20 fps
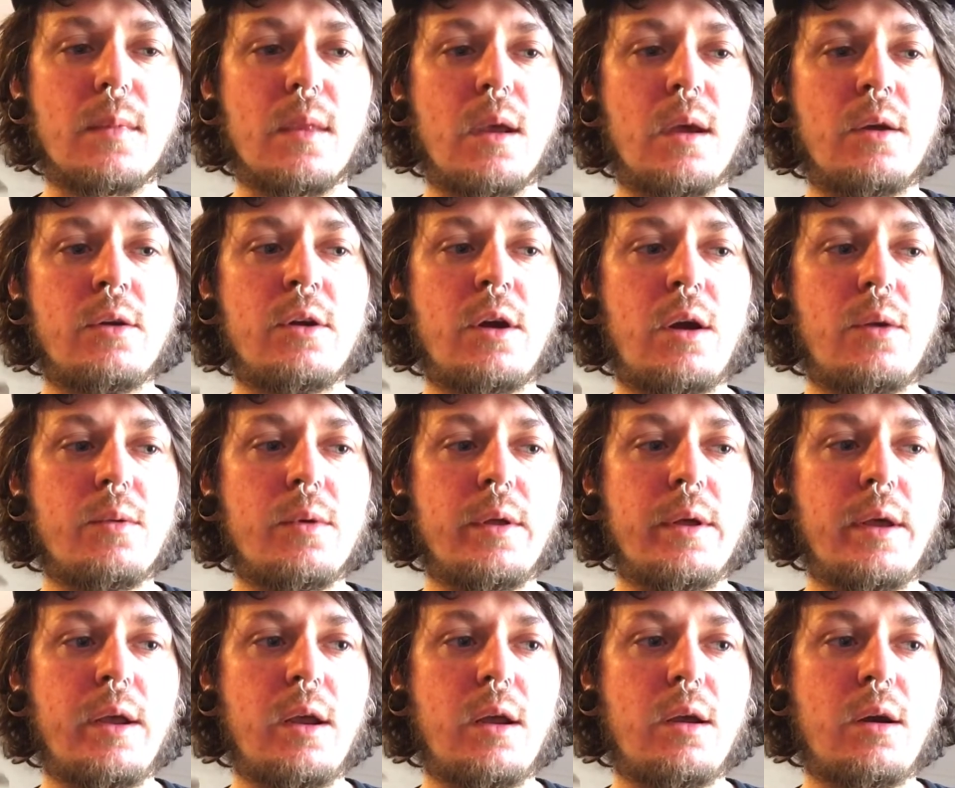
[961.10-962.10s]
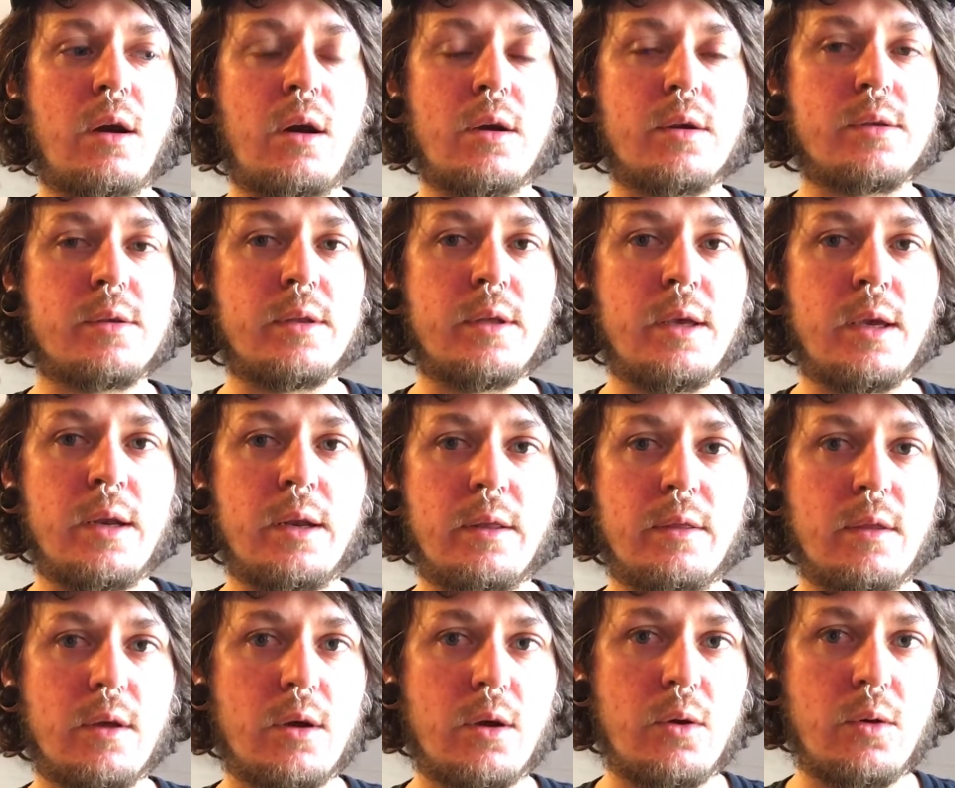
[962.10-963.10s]
you're not really constantly getting
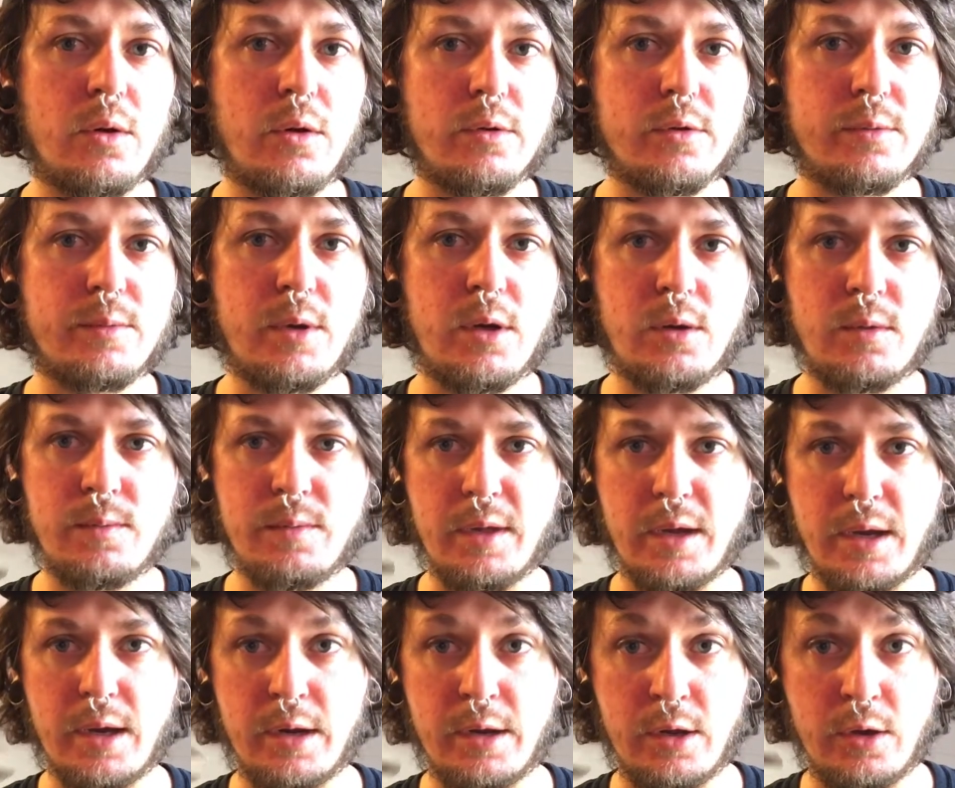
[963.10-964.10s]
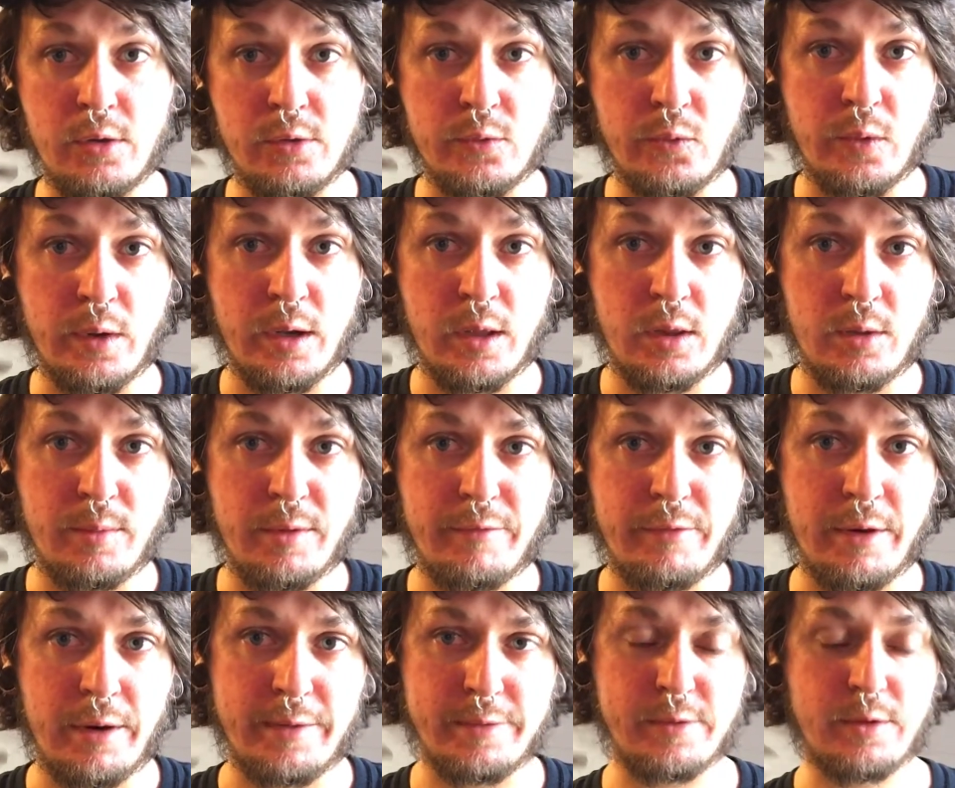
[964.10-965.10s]
the cocoa smell. That kind of goes away a little bit
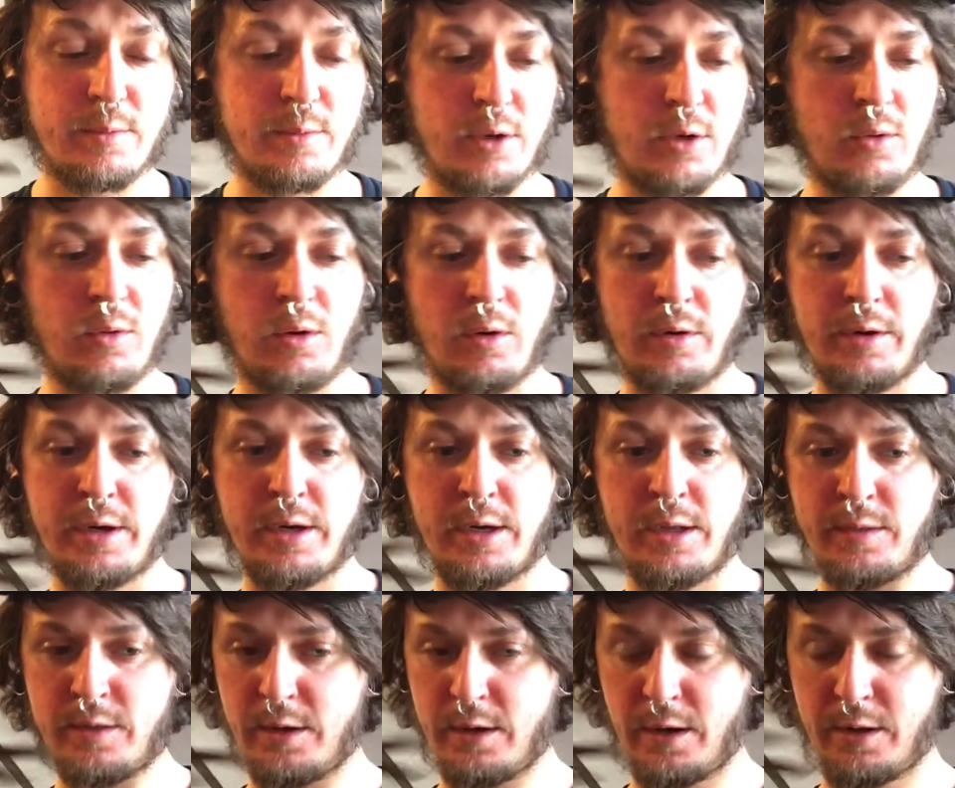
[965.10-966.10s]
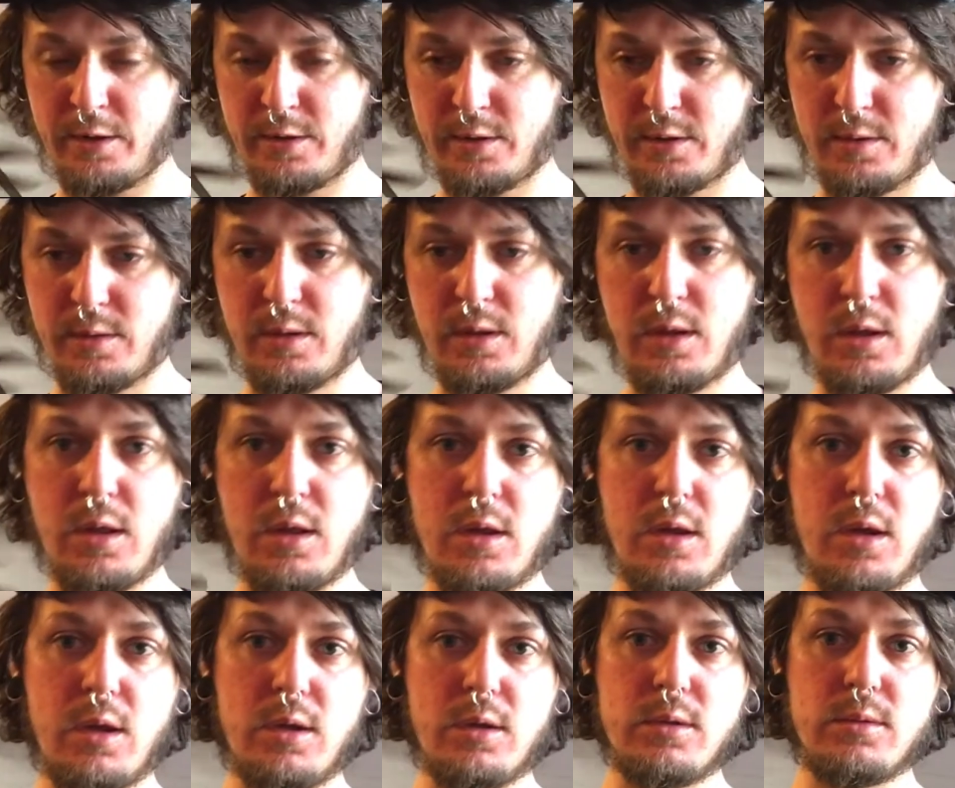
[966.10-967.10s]
faster, but you are getting the nice
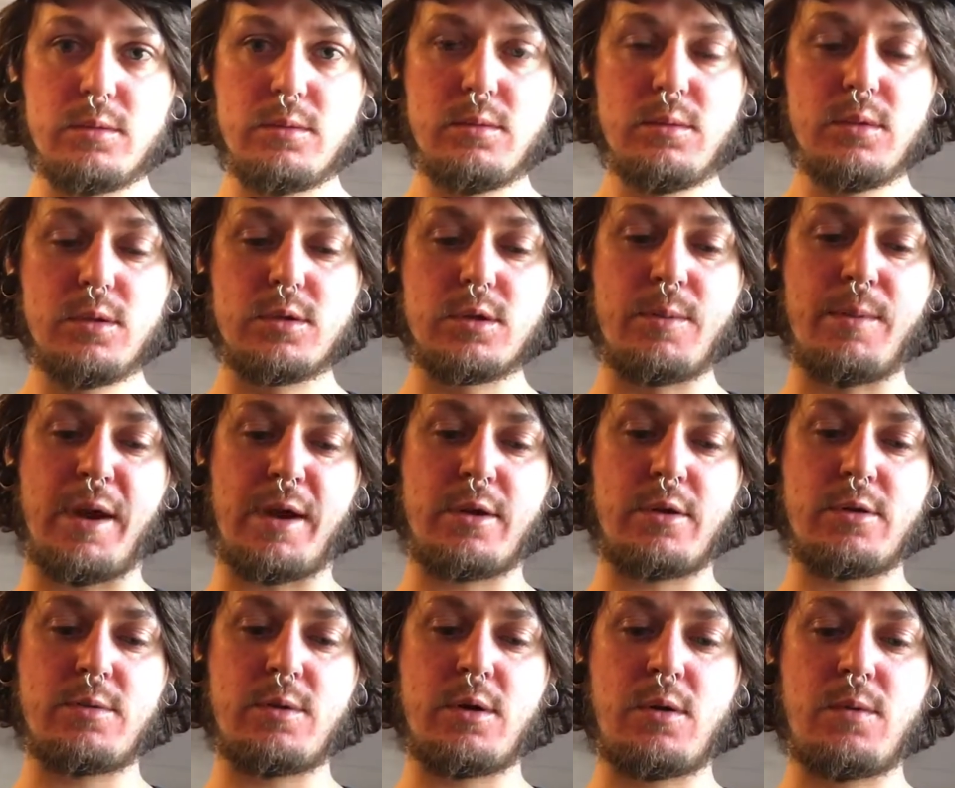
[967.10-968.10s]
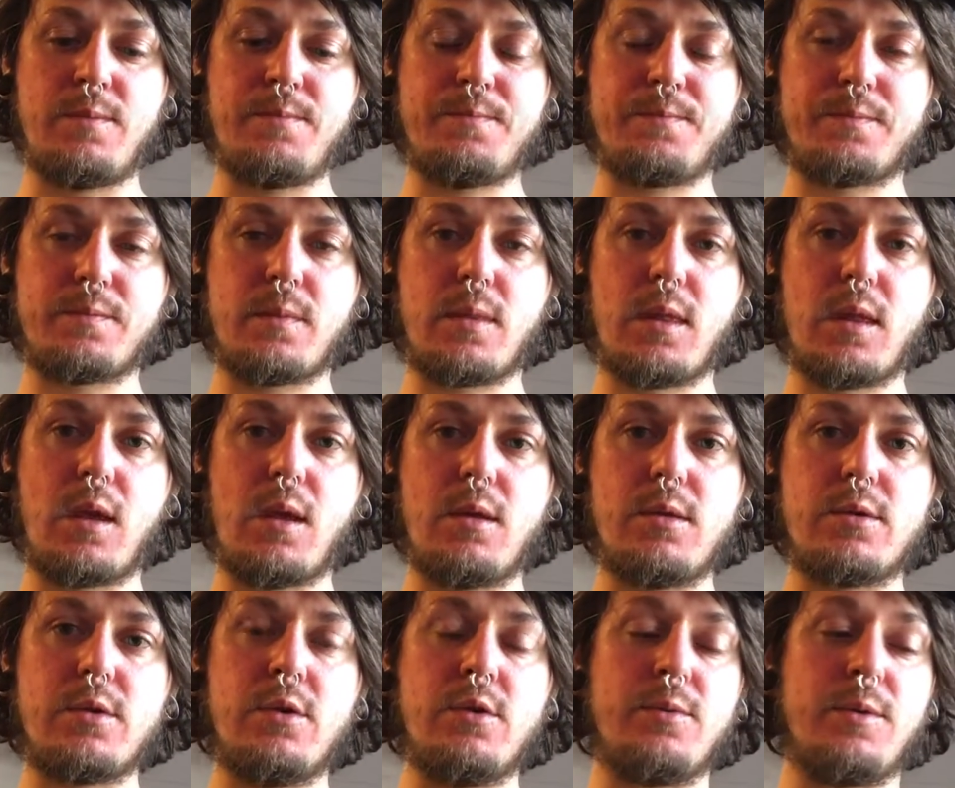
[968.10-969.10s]
tobacco smell.
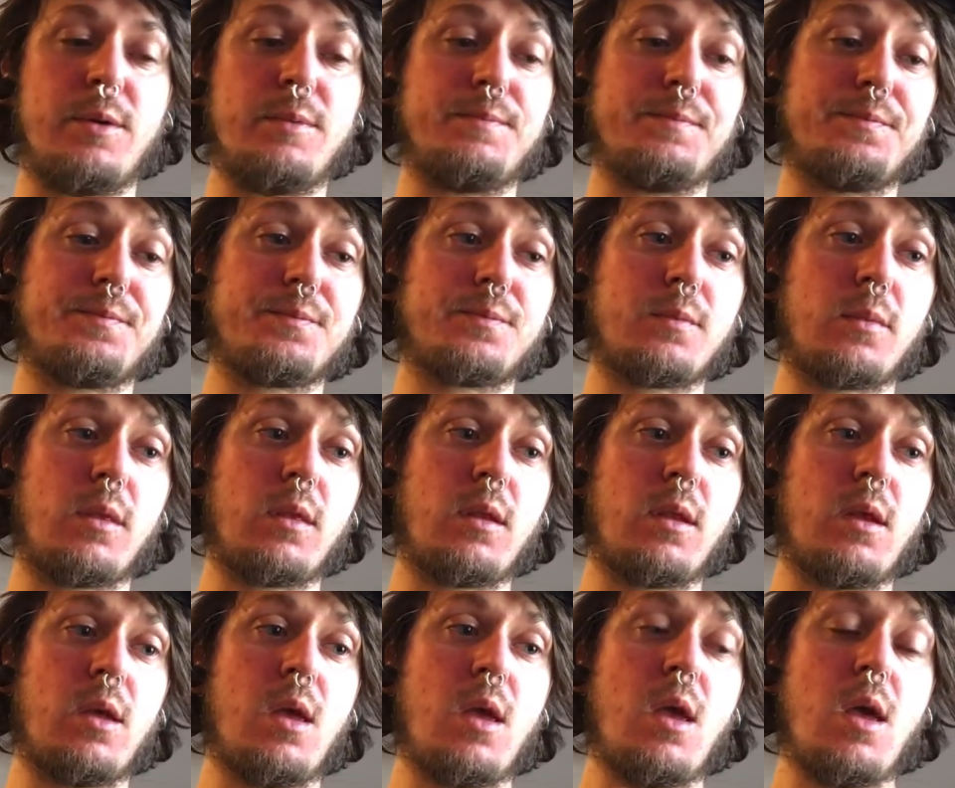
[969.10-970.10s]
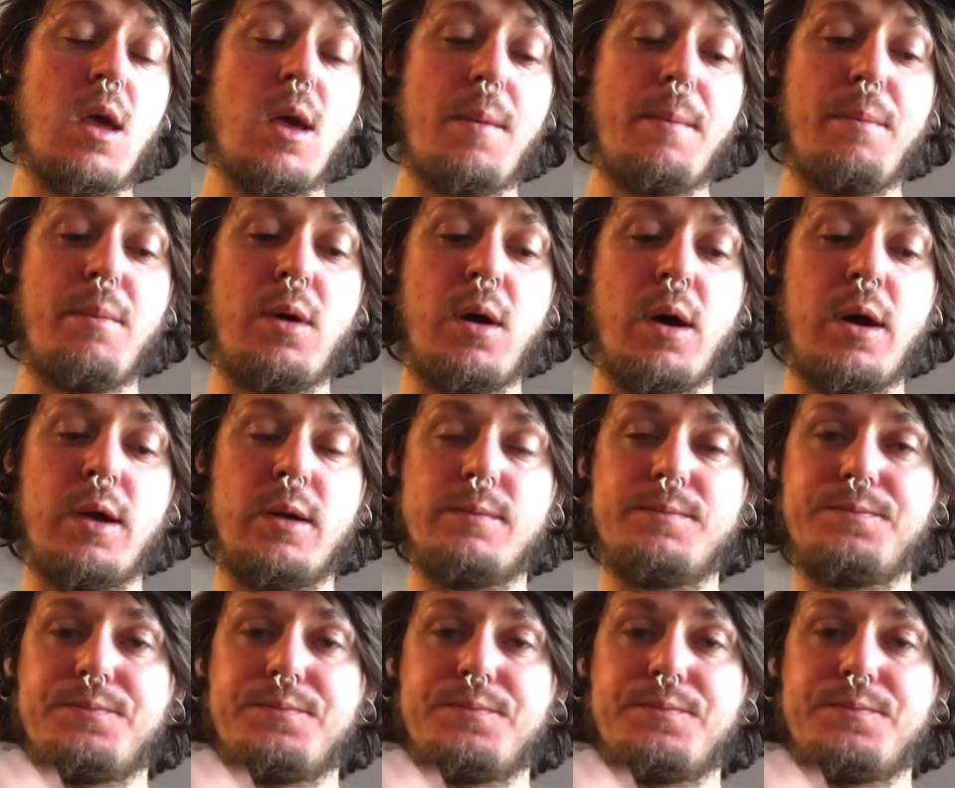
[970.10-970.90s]
Excuse me. But